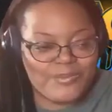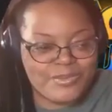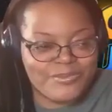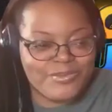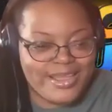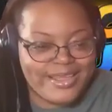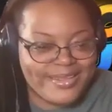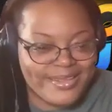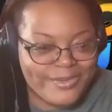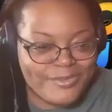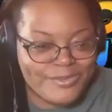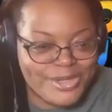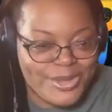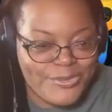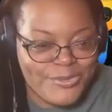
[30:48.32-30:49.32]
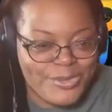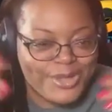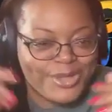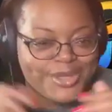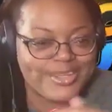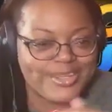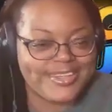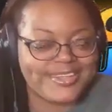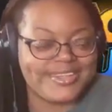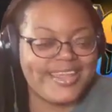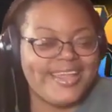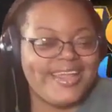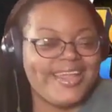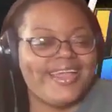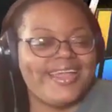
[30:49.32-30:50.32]
in my head when they won,
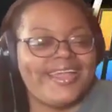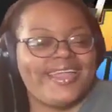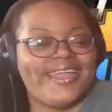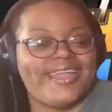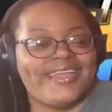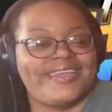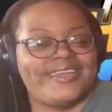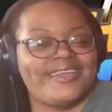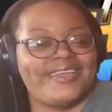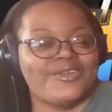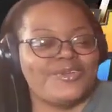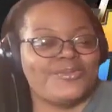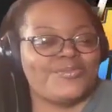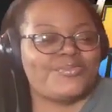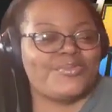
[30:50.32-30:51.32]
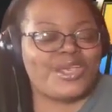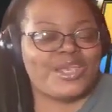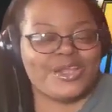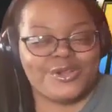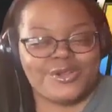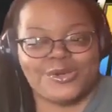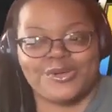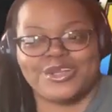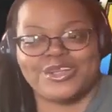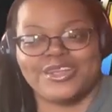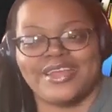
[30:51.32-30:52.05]
and Elgin Baylor, and